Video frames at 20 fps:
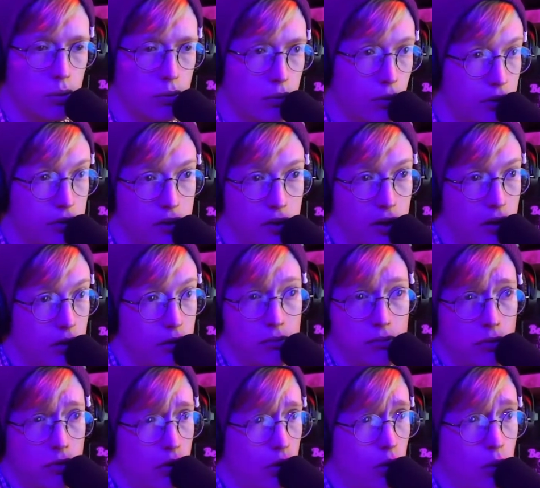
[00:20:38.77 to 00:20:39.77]
let's say
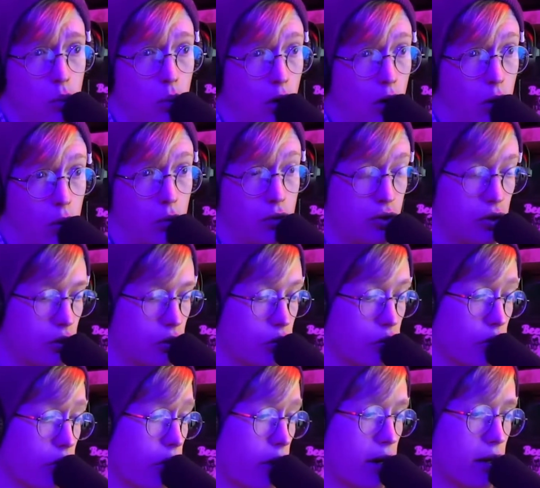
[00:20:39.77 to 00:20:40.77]
you work with
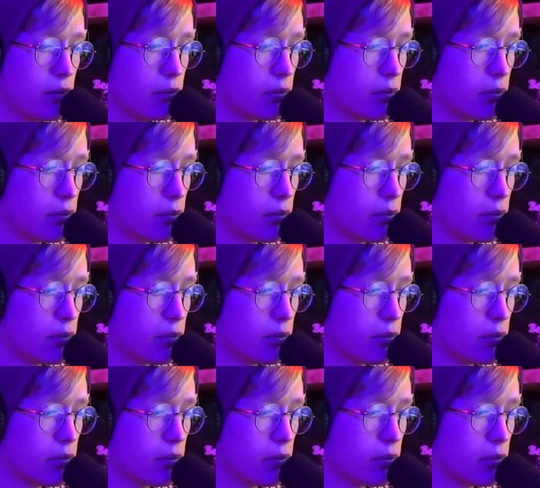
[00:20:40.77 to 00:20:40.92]
children, right?